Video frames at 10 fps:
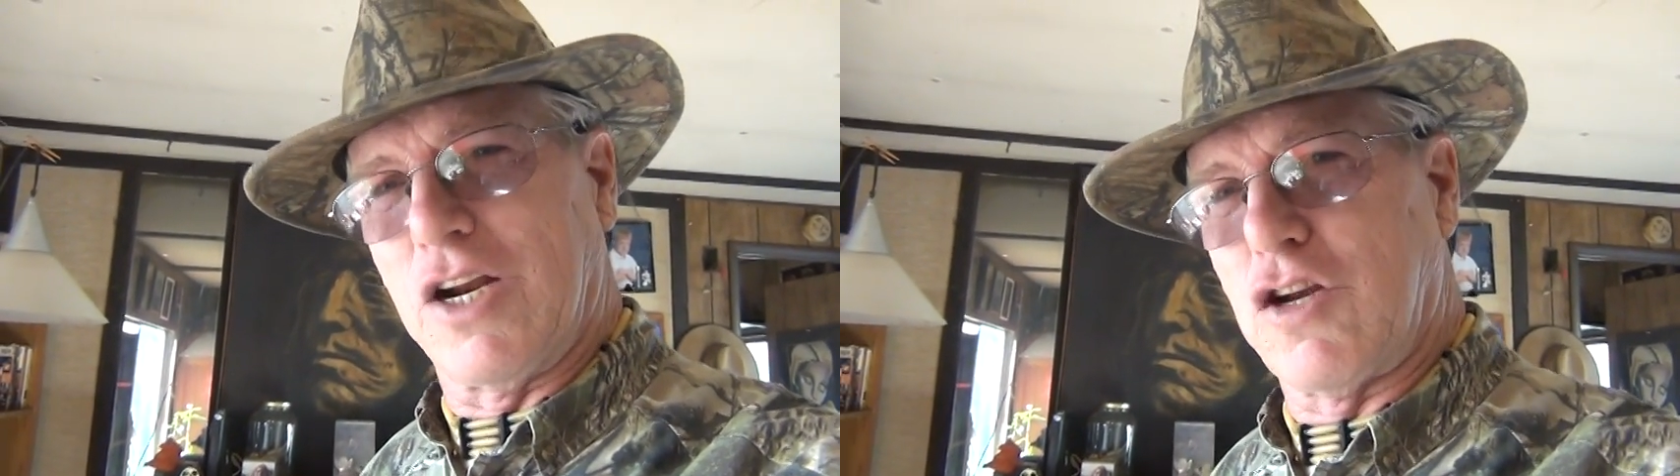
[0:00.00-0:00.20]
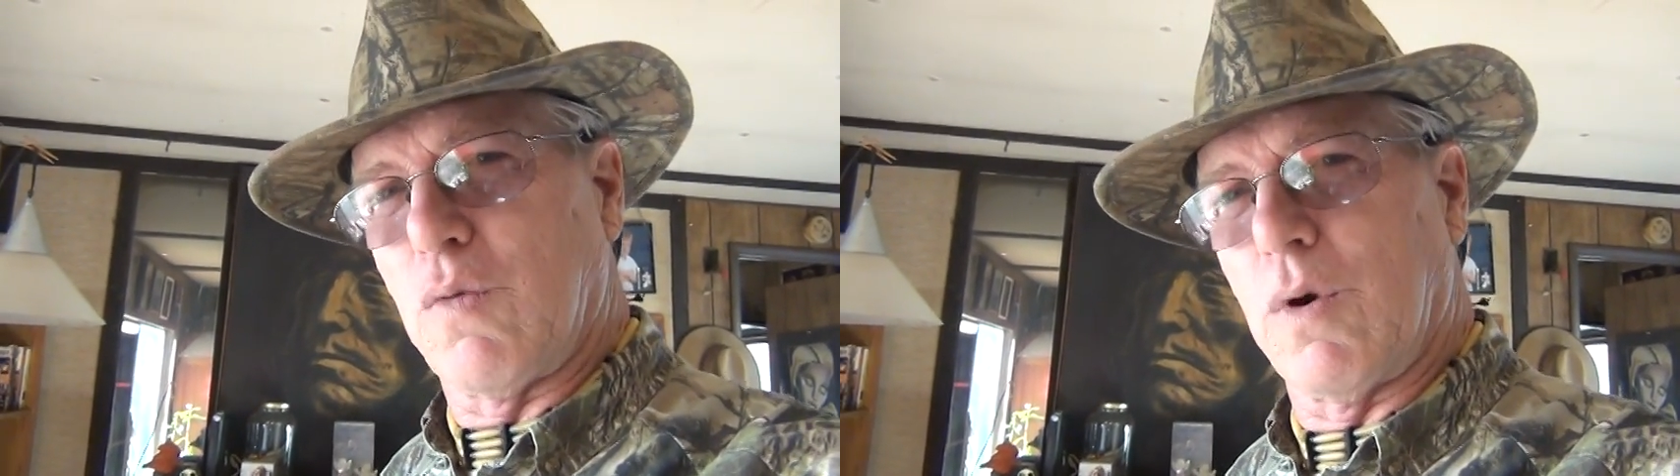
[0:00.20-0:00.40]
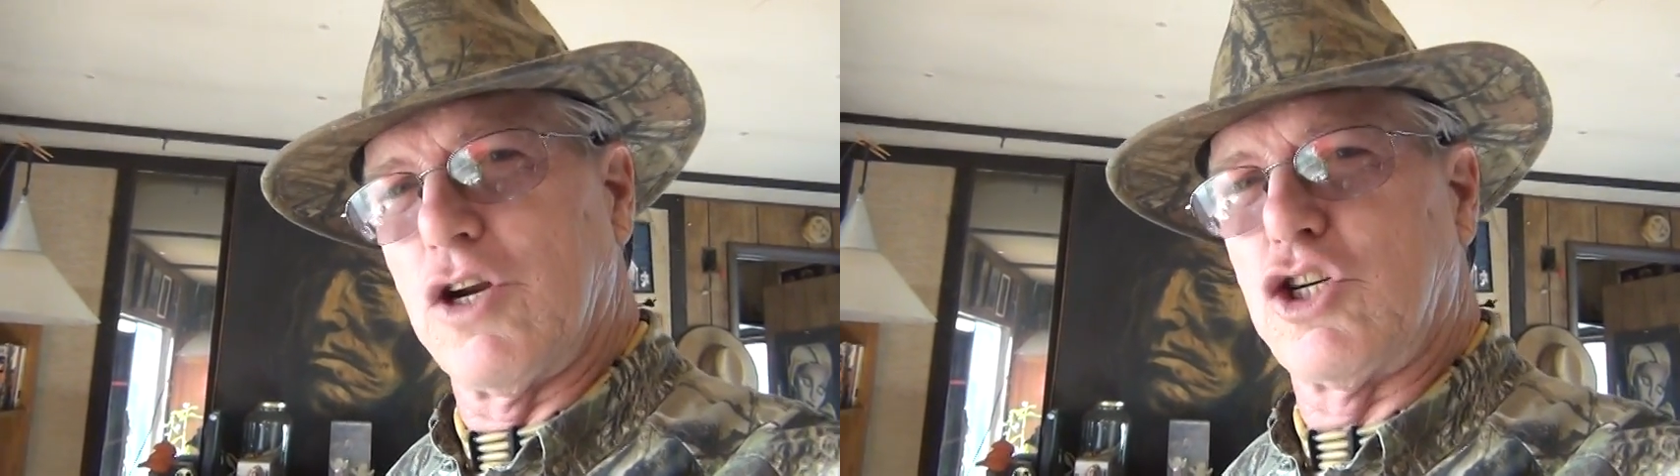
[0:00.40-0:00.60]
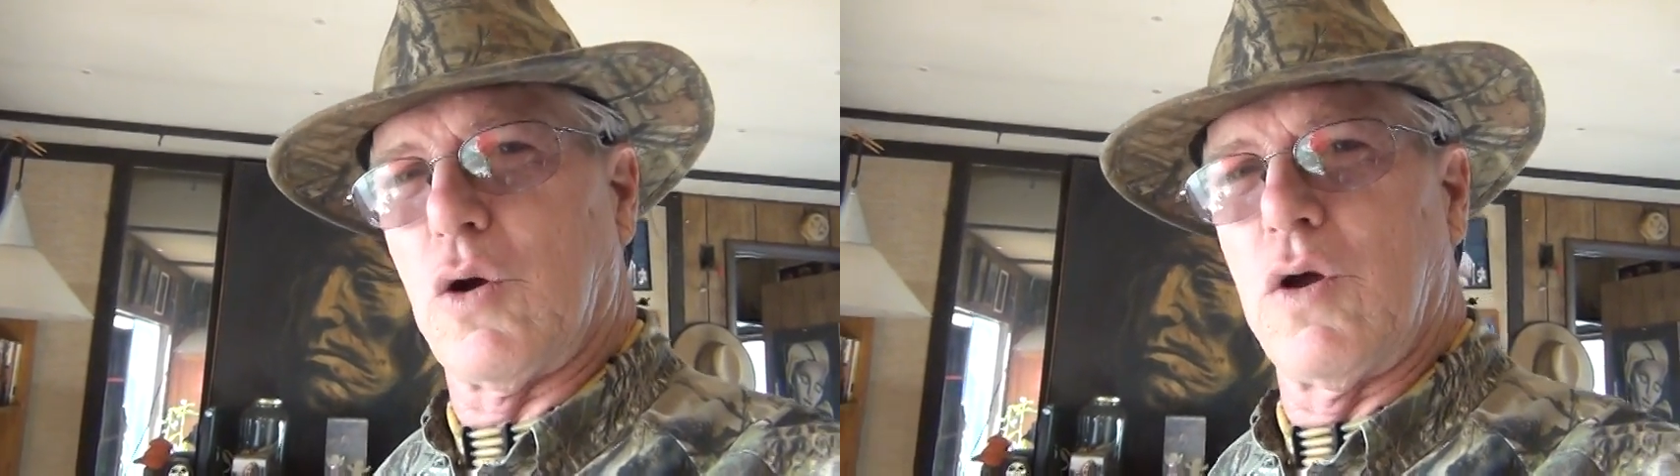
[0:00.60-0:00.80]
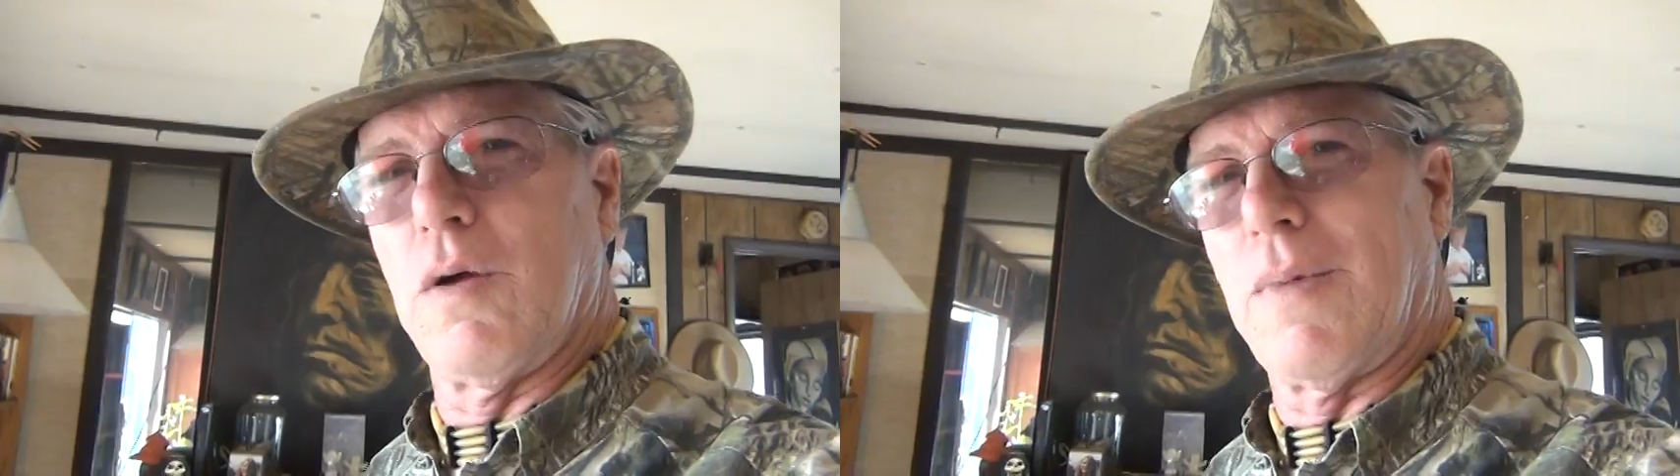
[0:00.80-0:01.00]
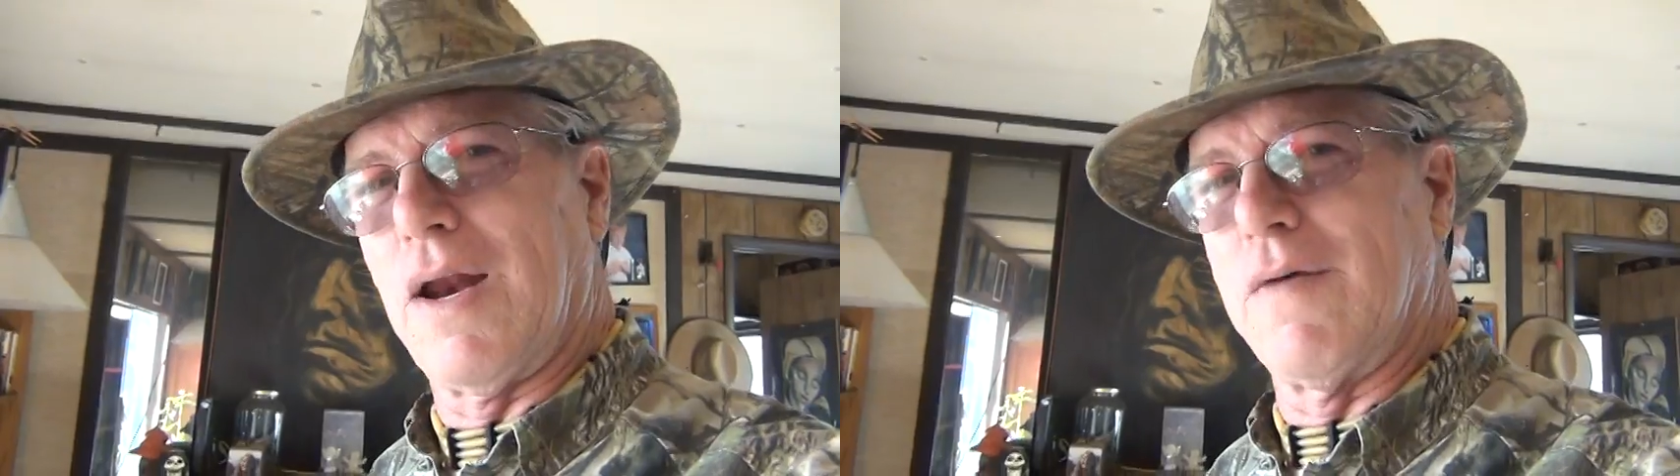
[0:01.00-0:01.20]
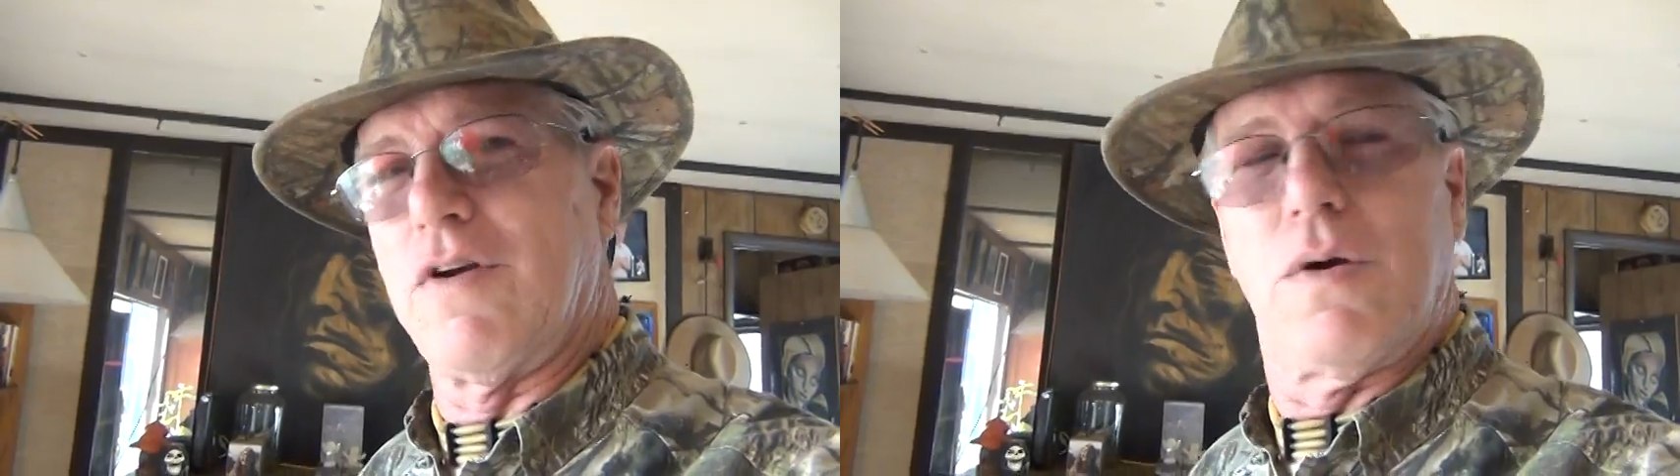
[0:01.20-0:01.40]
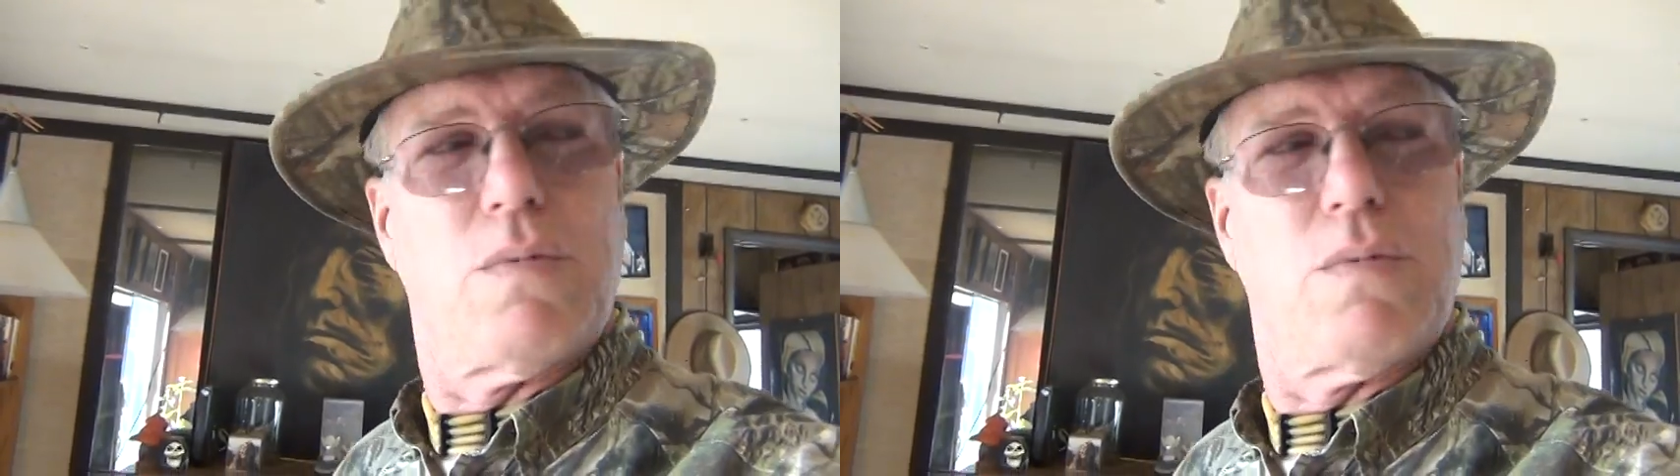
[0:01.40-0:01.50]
but I just wanted to show you in my living